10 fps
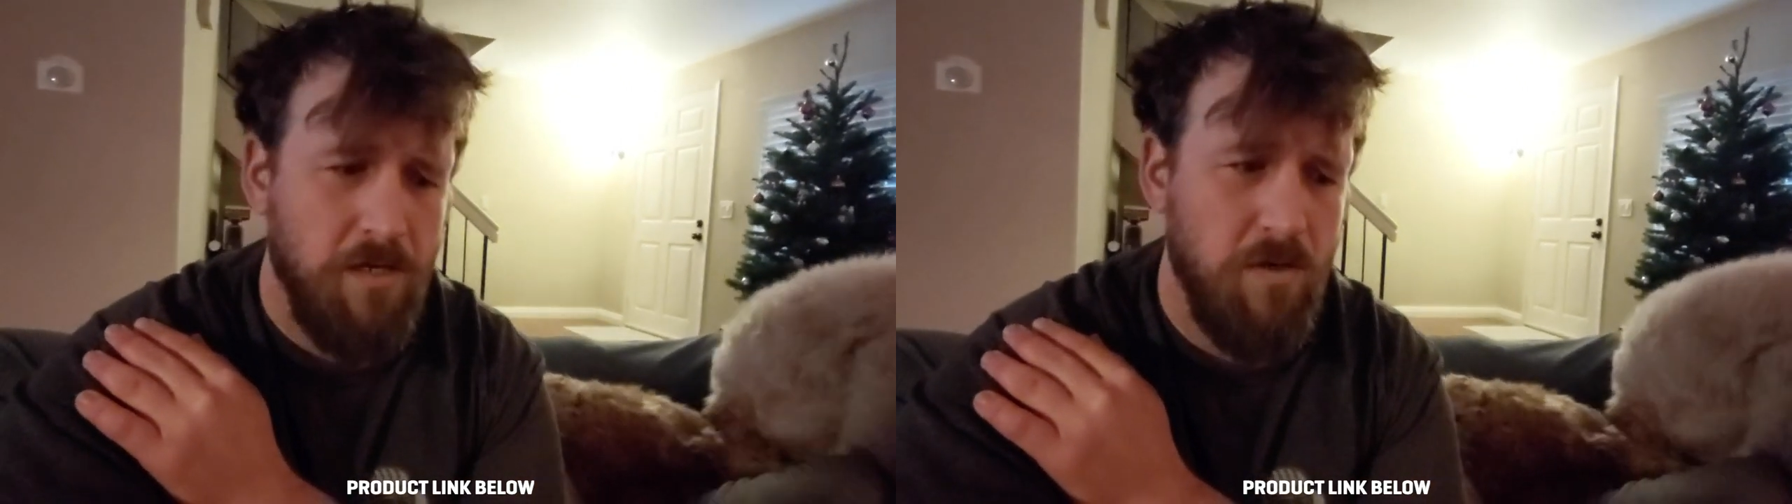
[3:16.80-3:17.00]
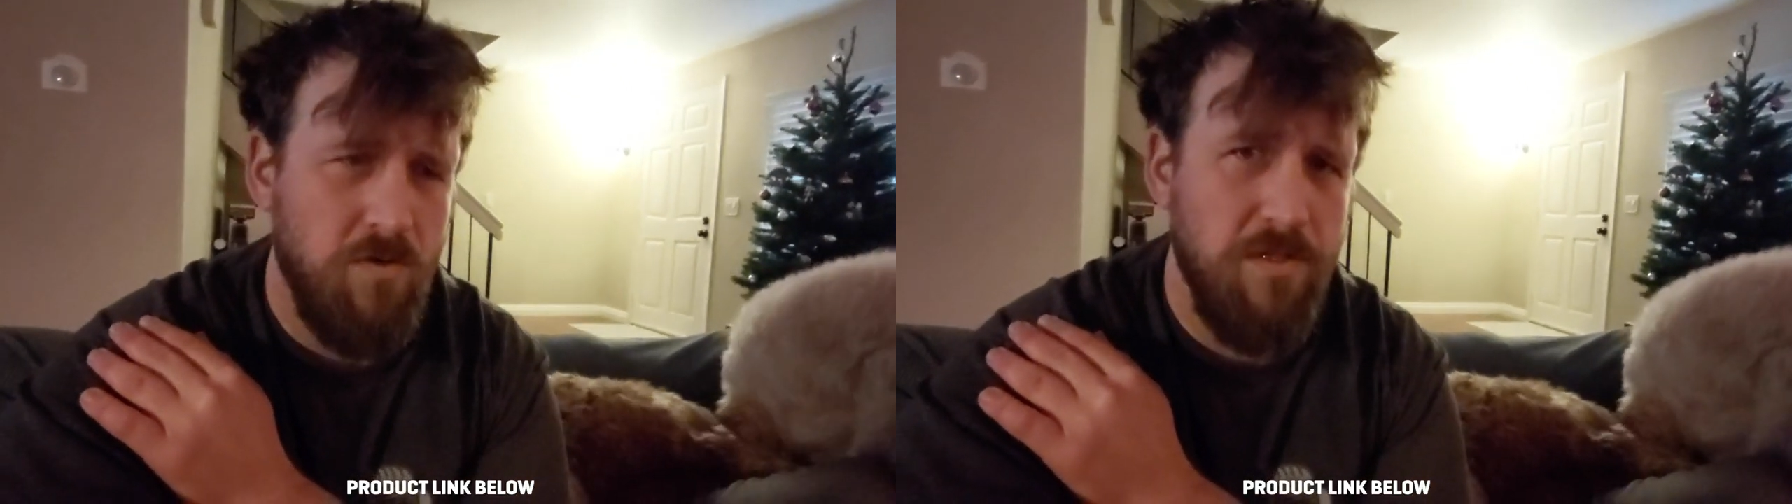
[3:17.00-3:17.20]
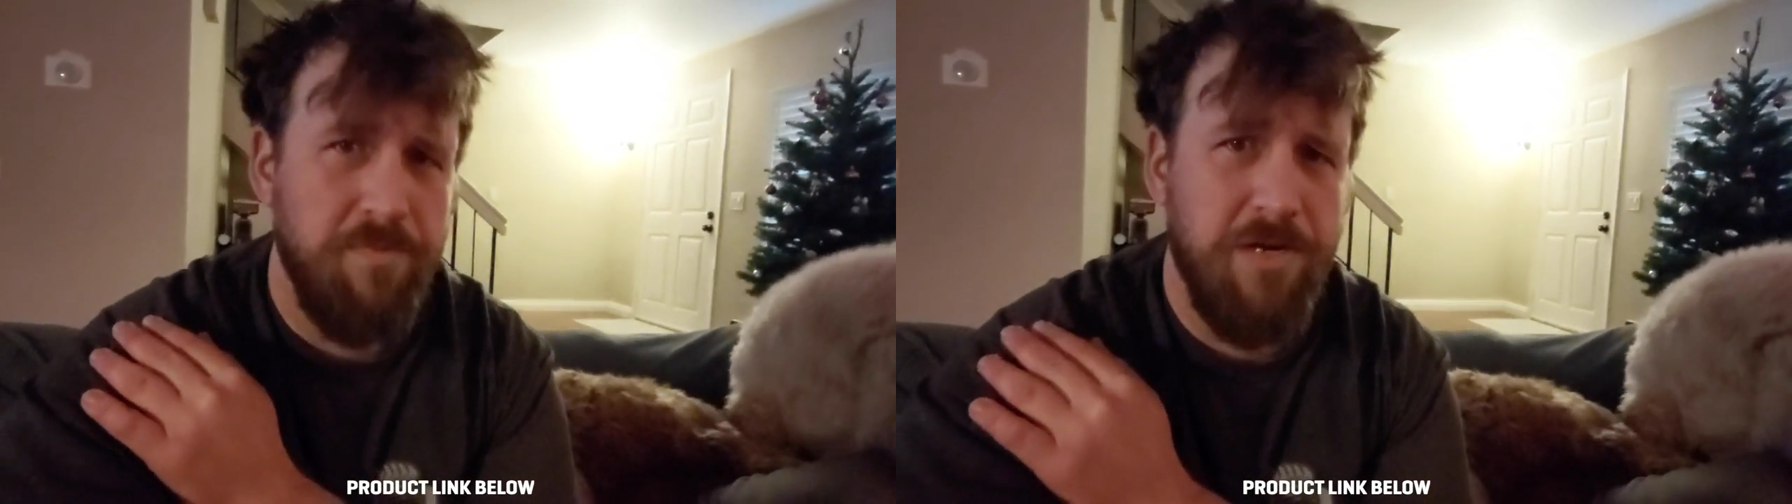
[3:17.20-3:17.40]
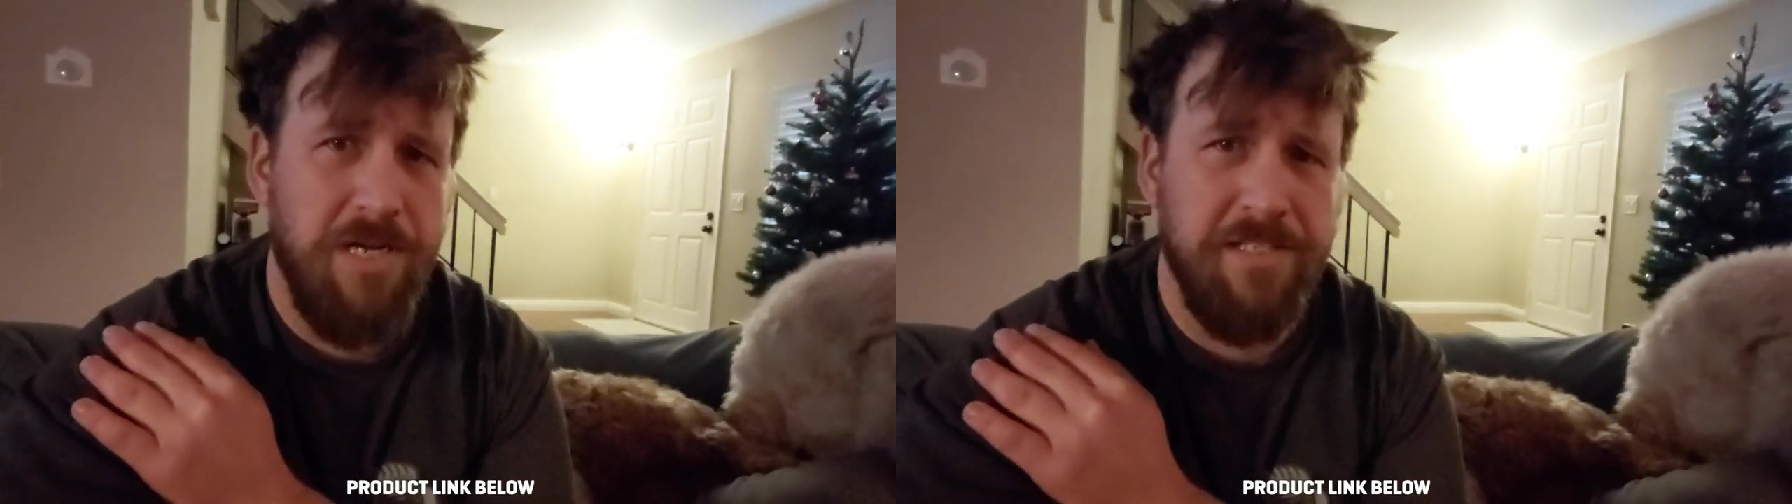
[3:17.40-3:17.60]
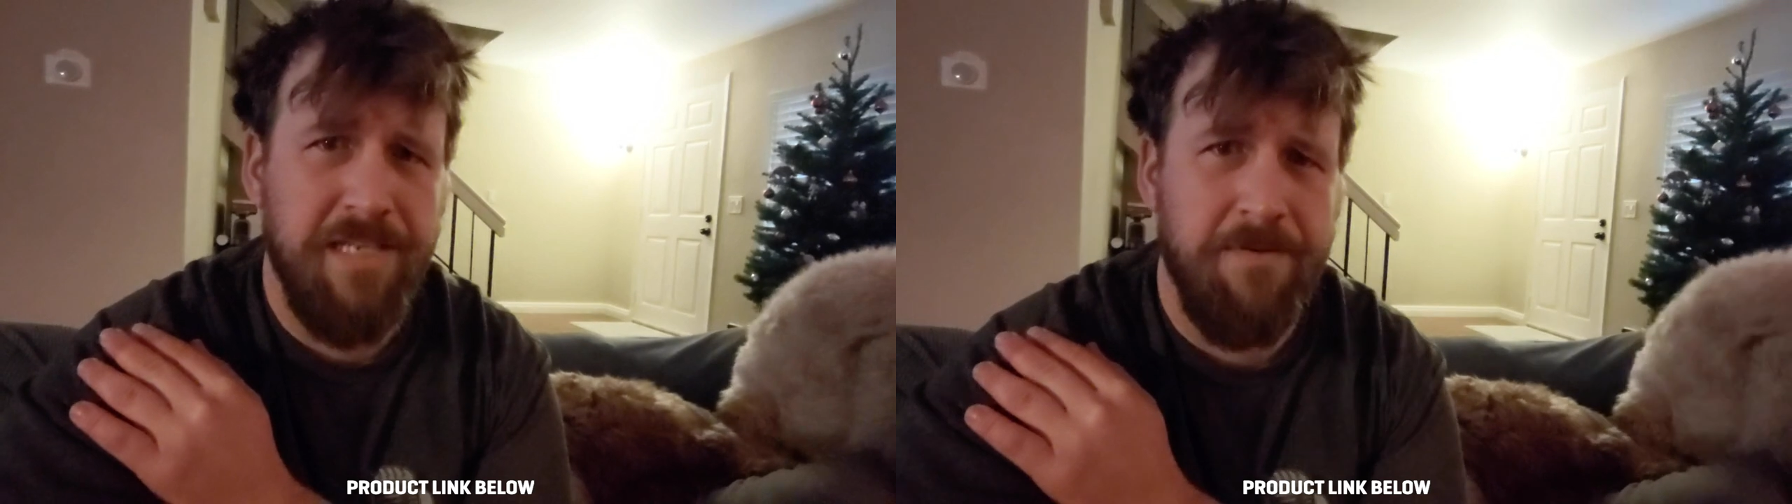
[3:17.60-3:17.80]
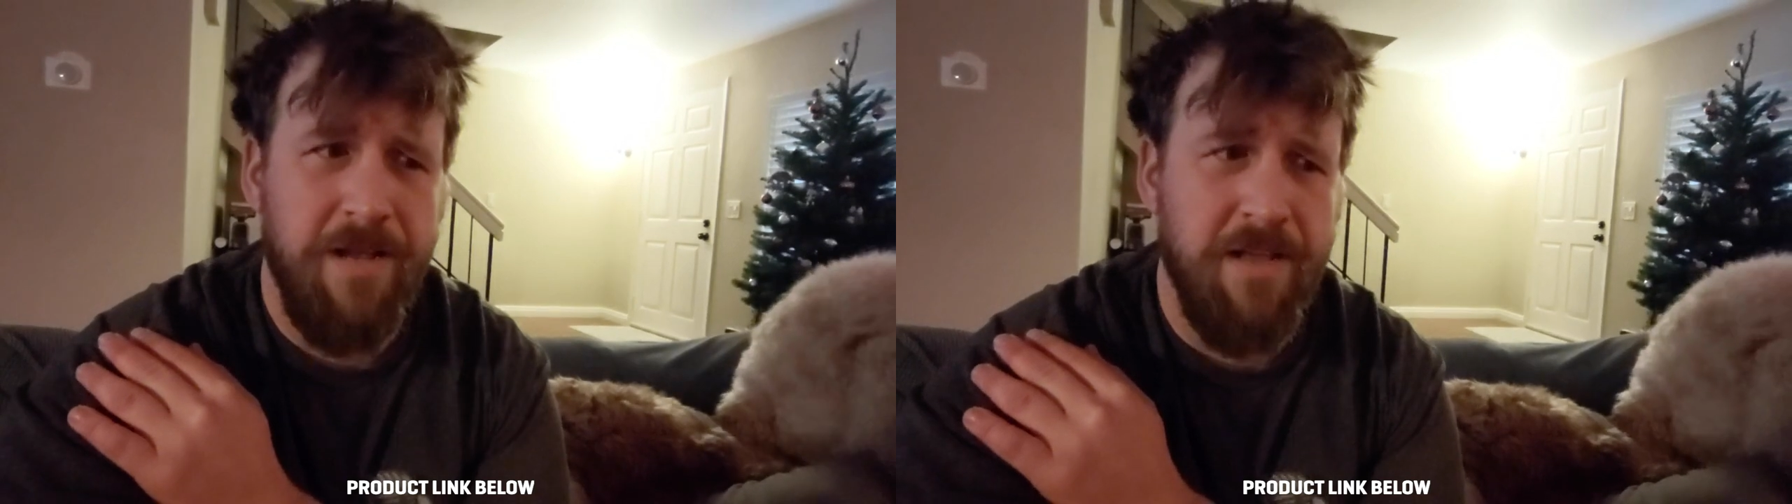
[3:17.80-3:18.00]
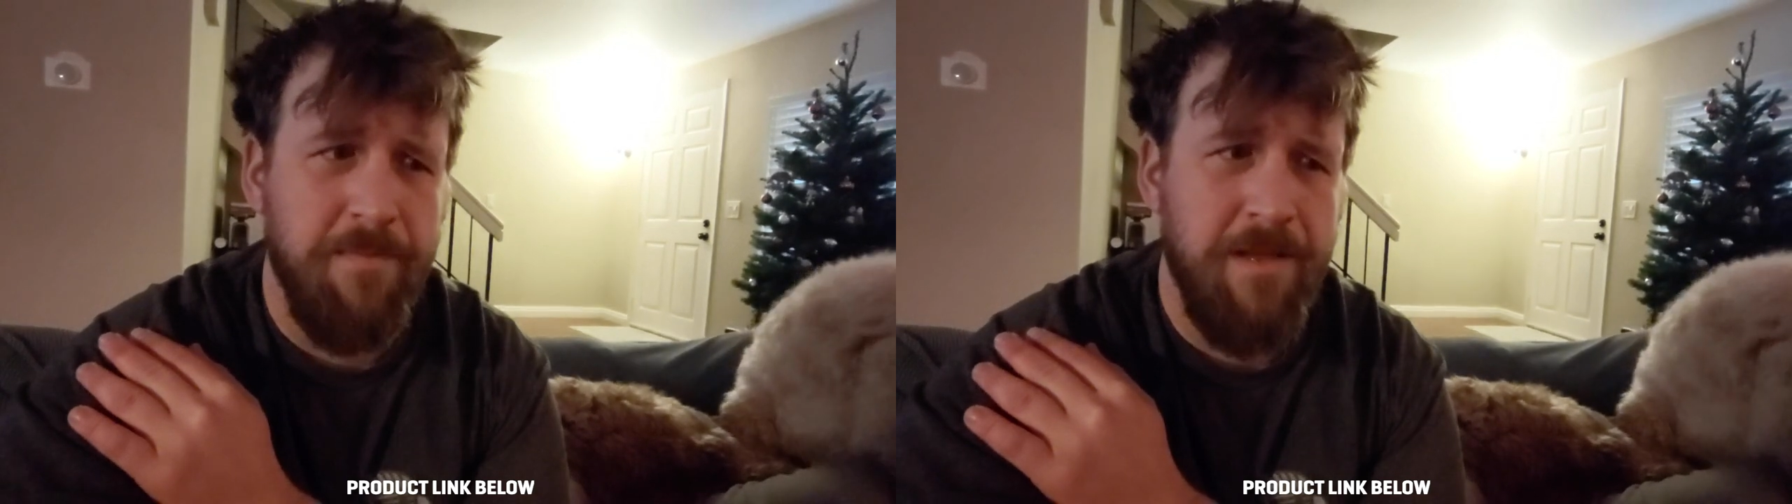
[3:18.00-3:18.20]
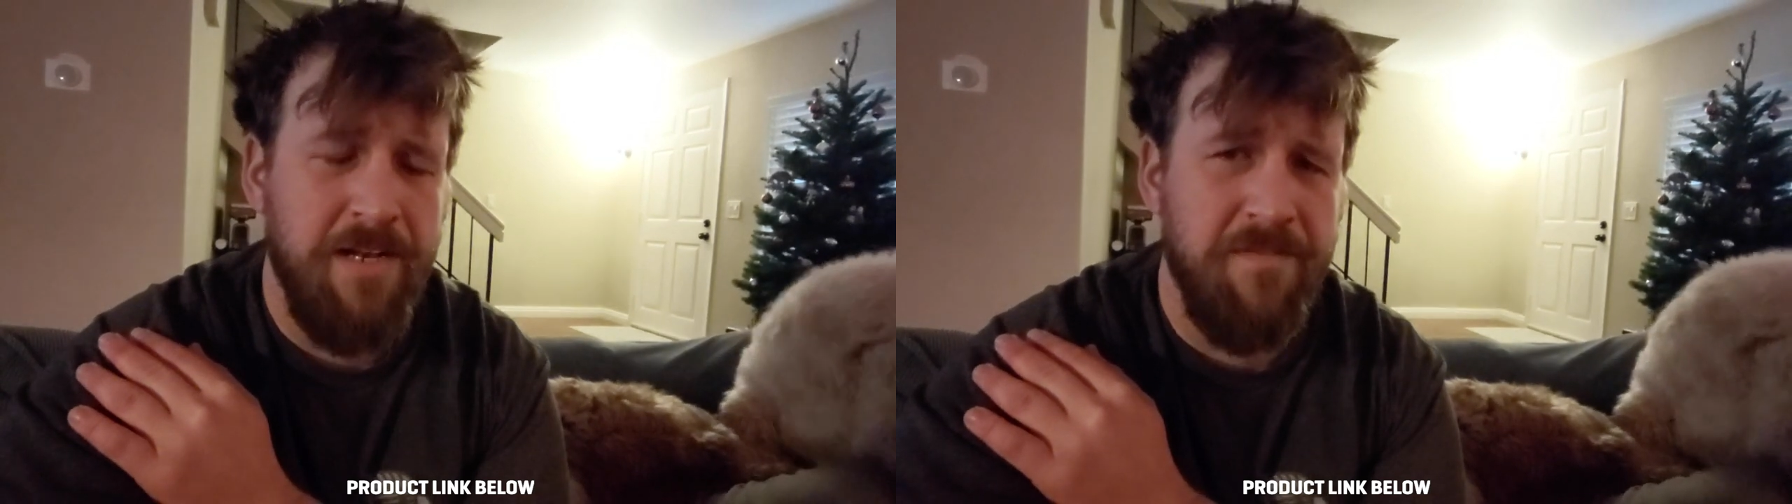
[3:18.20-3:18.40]
only product I
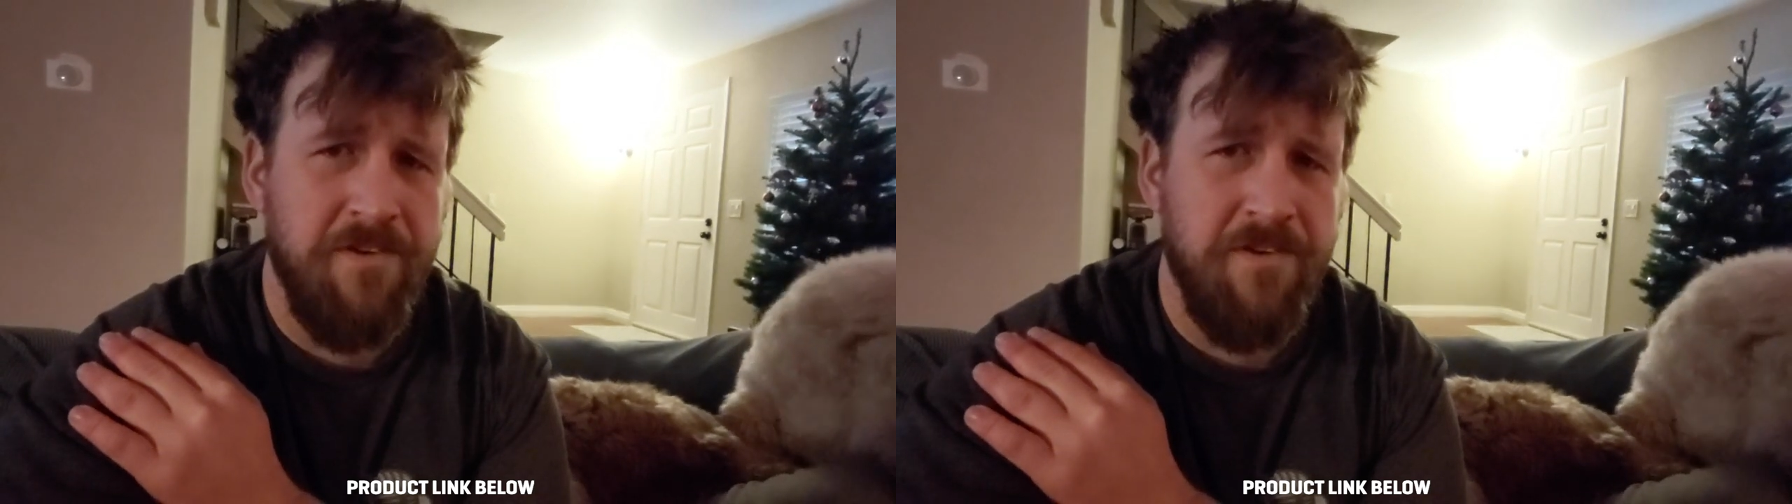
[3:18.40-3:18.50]
recommend.